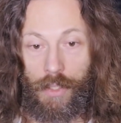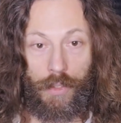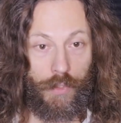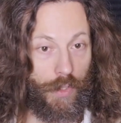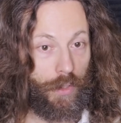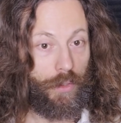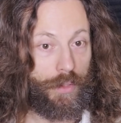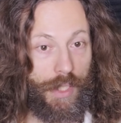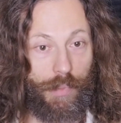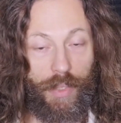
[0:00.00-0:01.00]
So
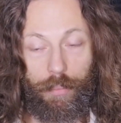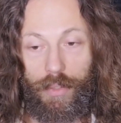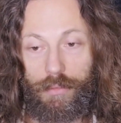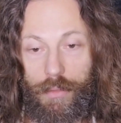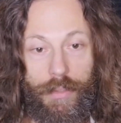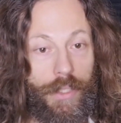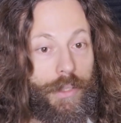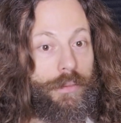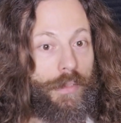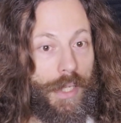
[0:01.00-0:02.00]
these people were
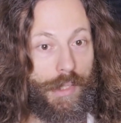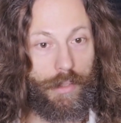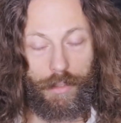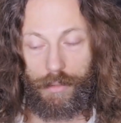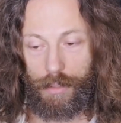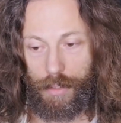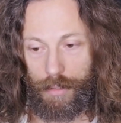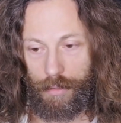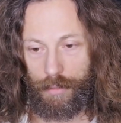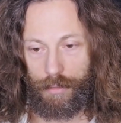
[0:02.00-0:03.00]
very invested
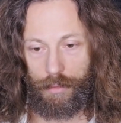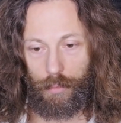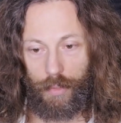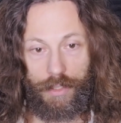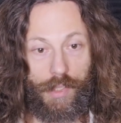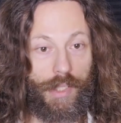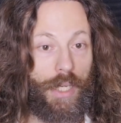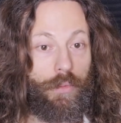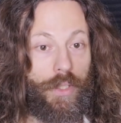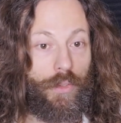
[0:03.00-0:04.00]
in
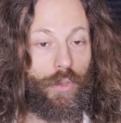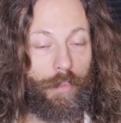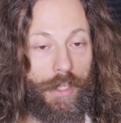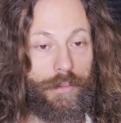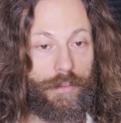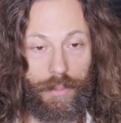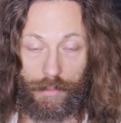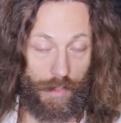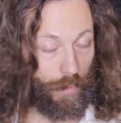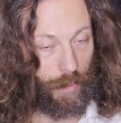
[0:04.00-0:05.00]
rediscovering humanity.
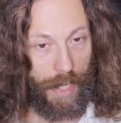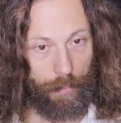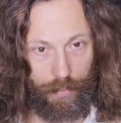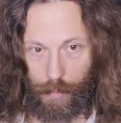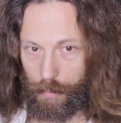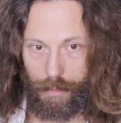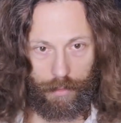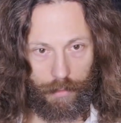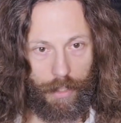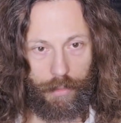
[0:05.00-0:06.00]
This is what happens with the
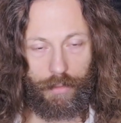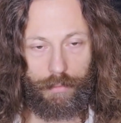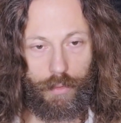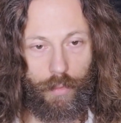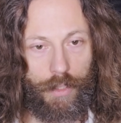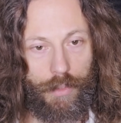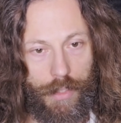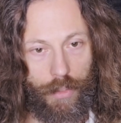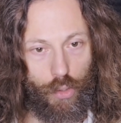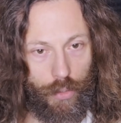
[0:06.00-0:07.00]
entirety of the 20th
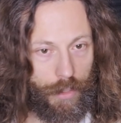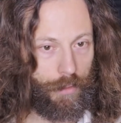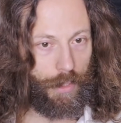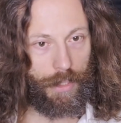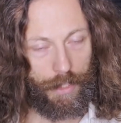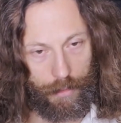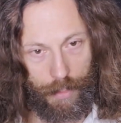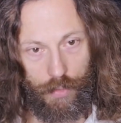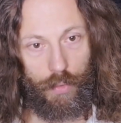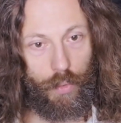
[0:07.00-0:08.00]
century. Again, it
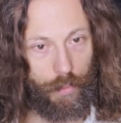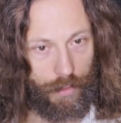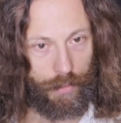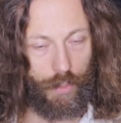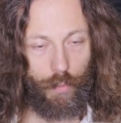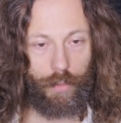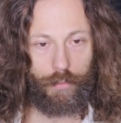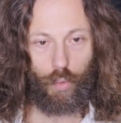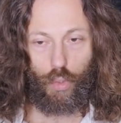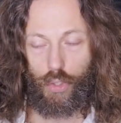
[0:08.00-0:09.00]
has to do with the Industrial
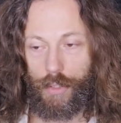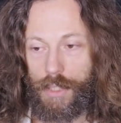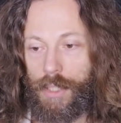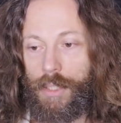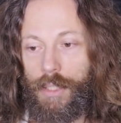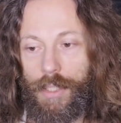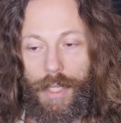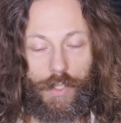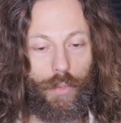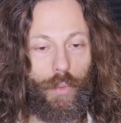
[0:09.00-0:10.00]
Revolution. It
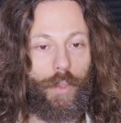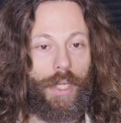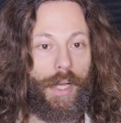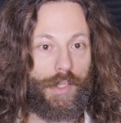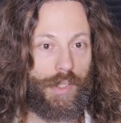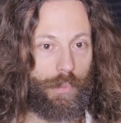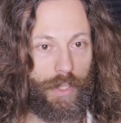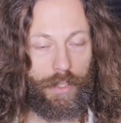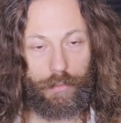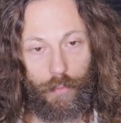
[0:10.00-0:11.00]
has to do with us
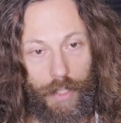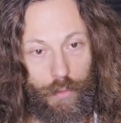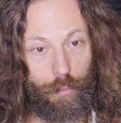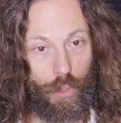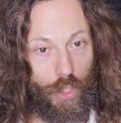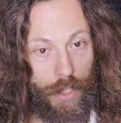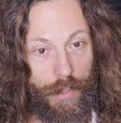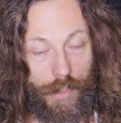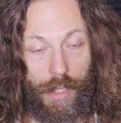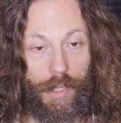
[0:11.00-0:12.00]
being afraid of
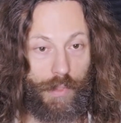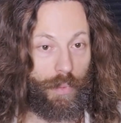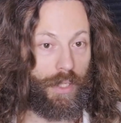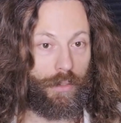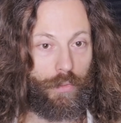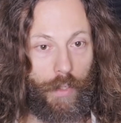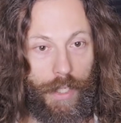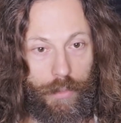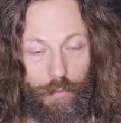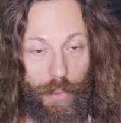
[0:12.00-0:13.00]
machines, us being
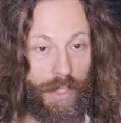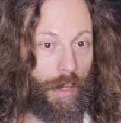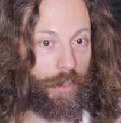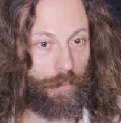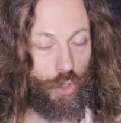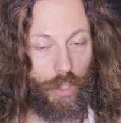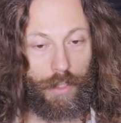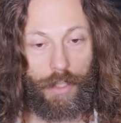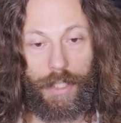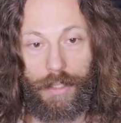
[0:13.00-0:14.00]
afraid of becoming
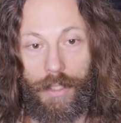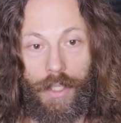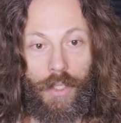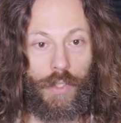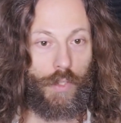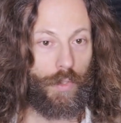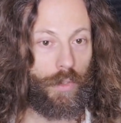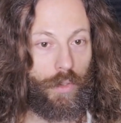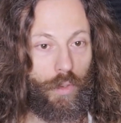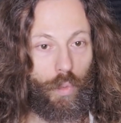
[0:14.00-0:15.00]
machine-like.
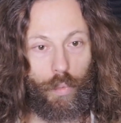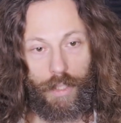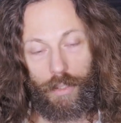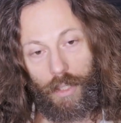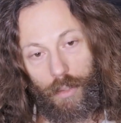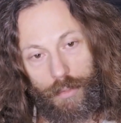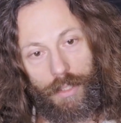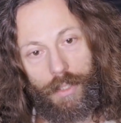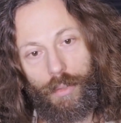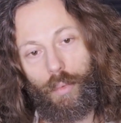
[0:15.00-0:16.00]
So we go
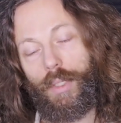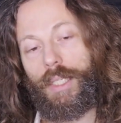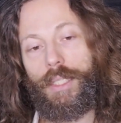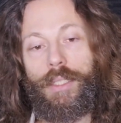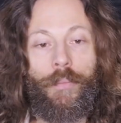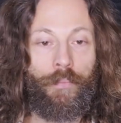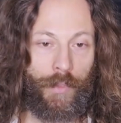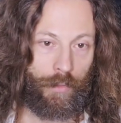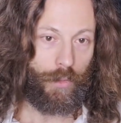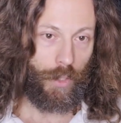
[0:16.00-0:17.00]
the other way.
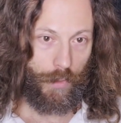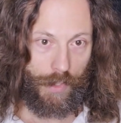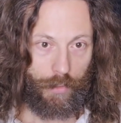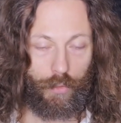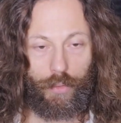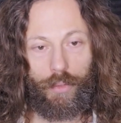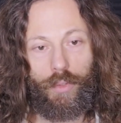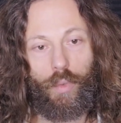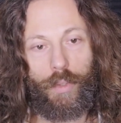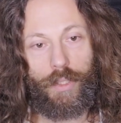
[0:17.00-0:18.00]
Those that
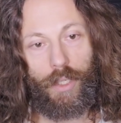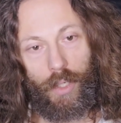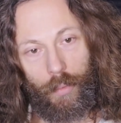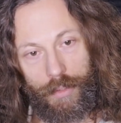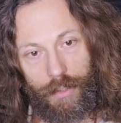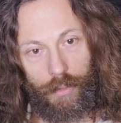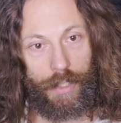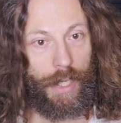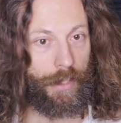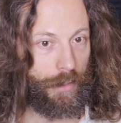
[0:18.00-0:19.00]
do, we go in the
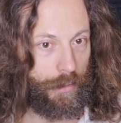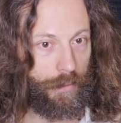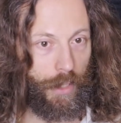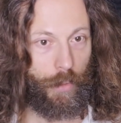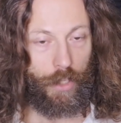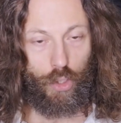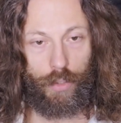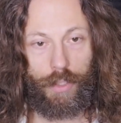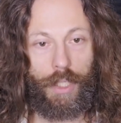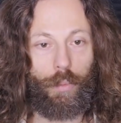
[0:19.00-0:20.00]
organic
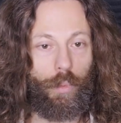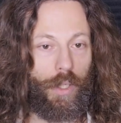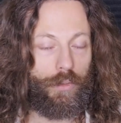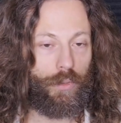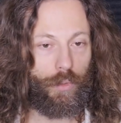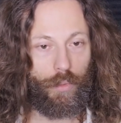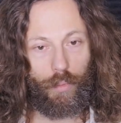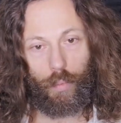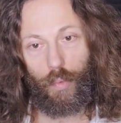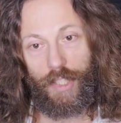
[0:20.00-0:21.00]
direction, and we want
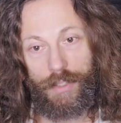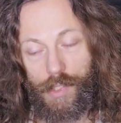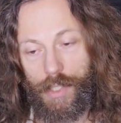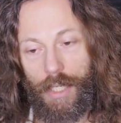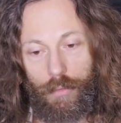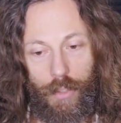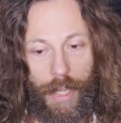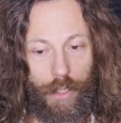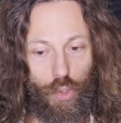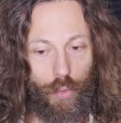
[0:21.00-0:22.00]
to rediscover,
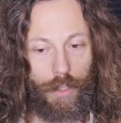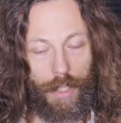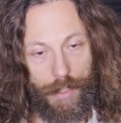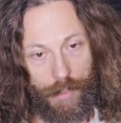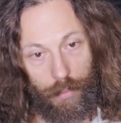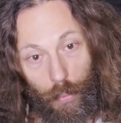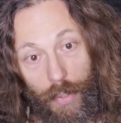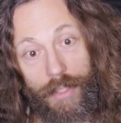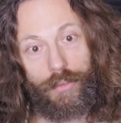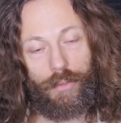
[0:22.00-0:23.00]
actualize, and
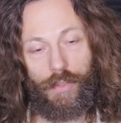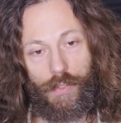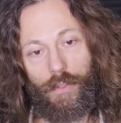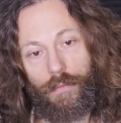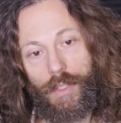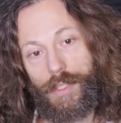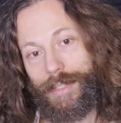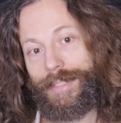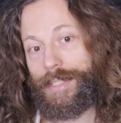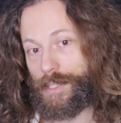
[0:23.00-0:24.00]
bring to the surface
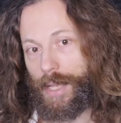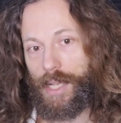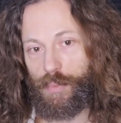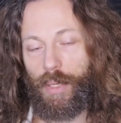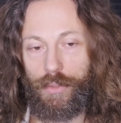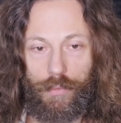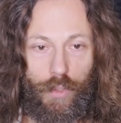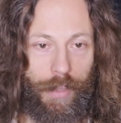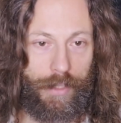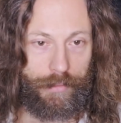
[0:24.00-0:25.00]
this aspect of
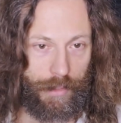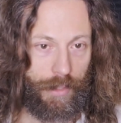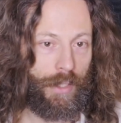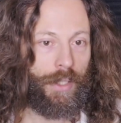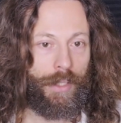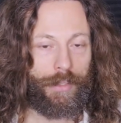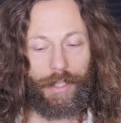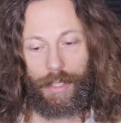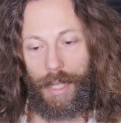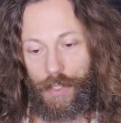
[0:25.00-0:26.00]
humanity
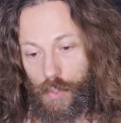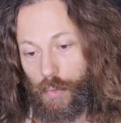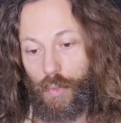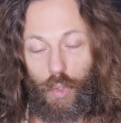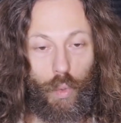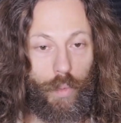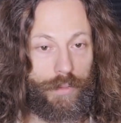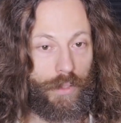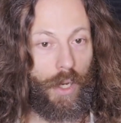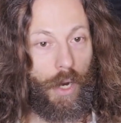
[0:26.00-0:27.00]
that has to do
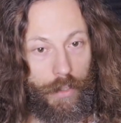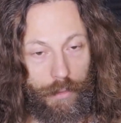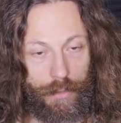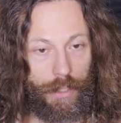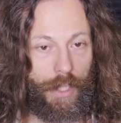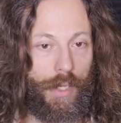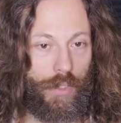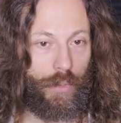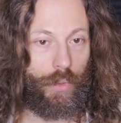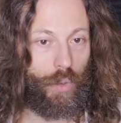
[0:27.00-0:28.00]
with carnal, that
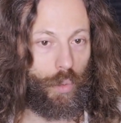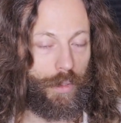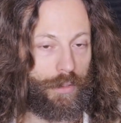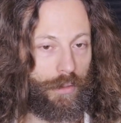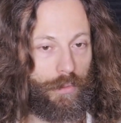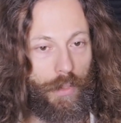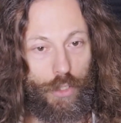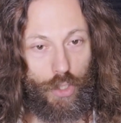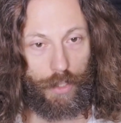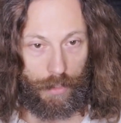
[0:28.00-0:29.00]
has to do with
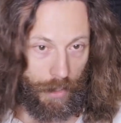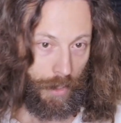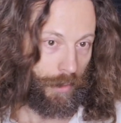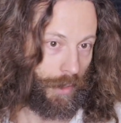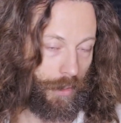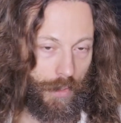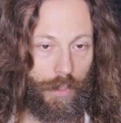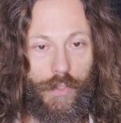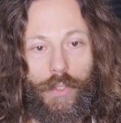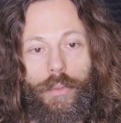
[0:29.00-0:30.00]
fleshy, that is
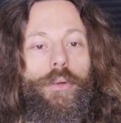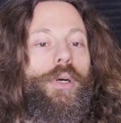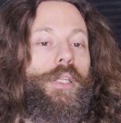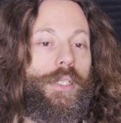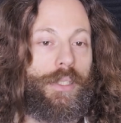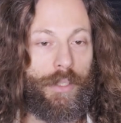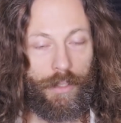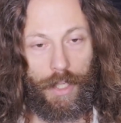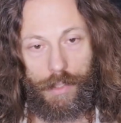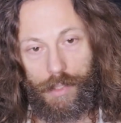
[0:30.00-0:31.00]
also erotic
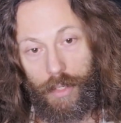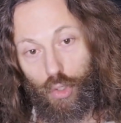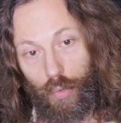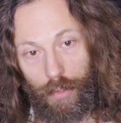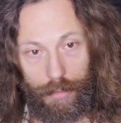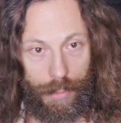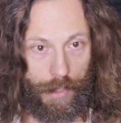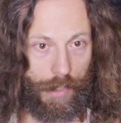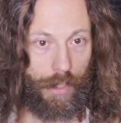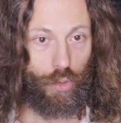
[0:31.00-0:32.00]
and sexual
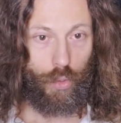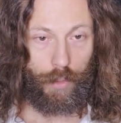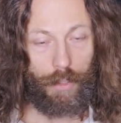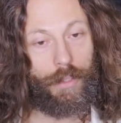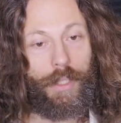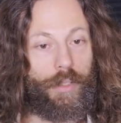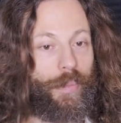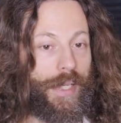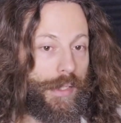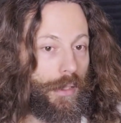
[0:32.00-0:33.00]
and sensual. It
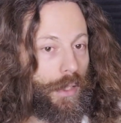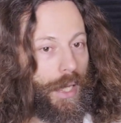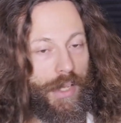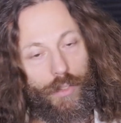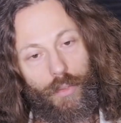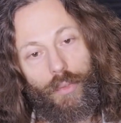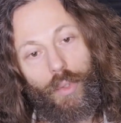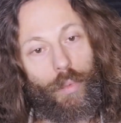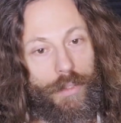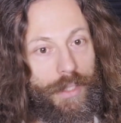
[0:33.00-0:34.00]
basically has to
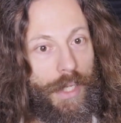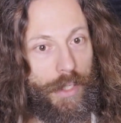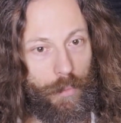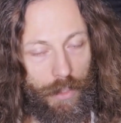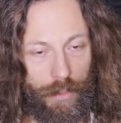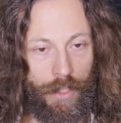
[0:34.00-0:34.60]
do with the animal.